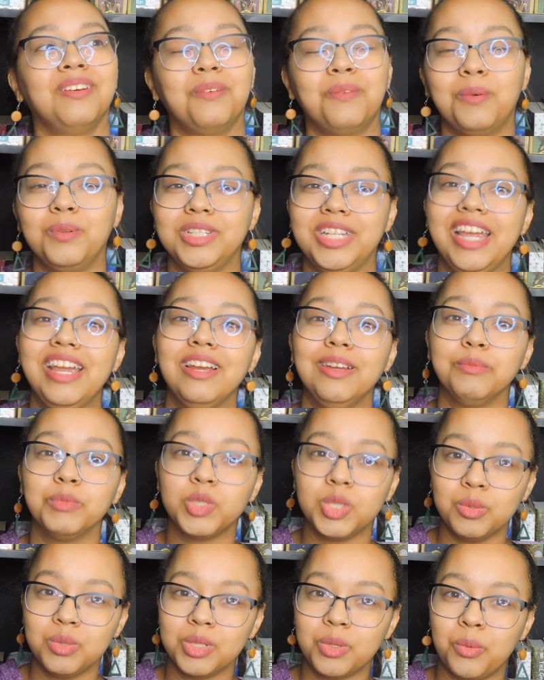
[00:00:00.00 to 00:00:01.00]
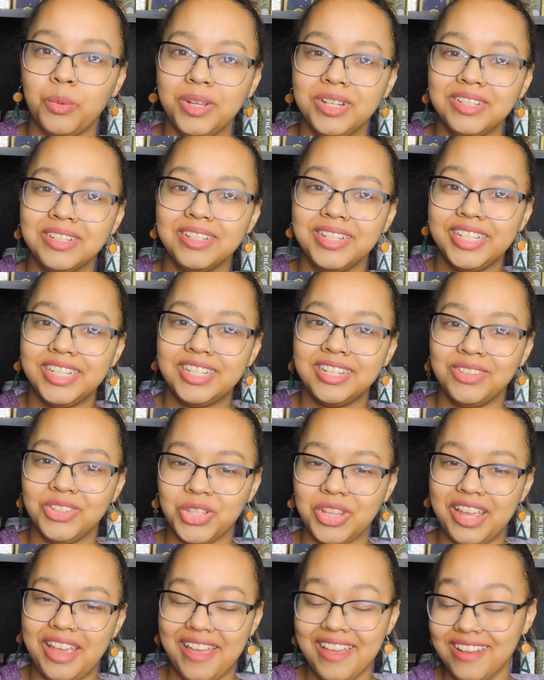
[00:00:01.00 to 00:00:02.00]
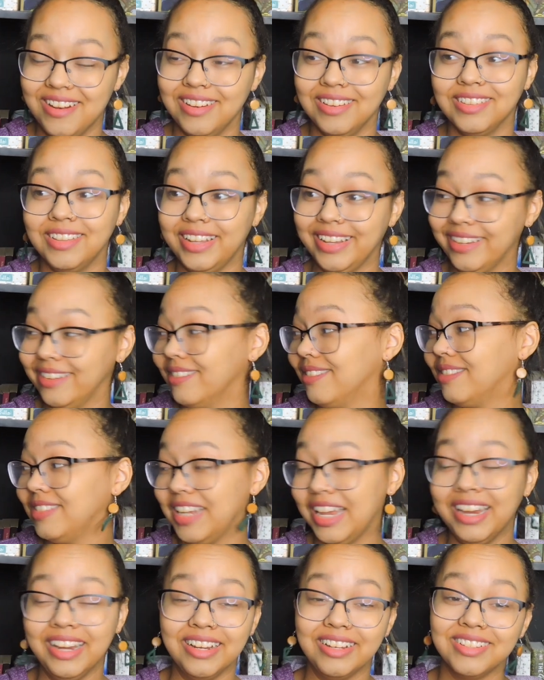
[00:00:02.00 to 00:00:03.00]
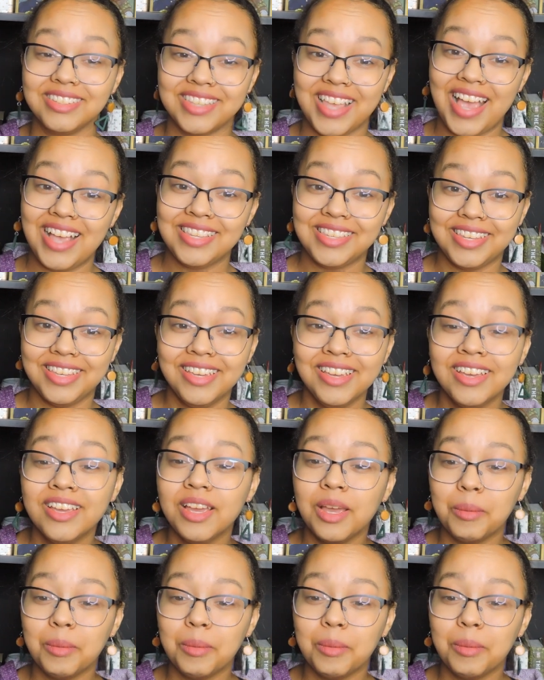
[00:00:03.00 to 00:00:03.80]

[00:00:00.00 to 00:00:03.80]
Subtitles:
well damn, she was queenly till the end, like dang, sassy.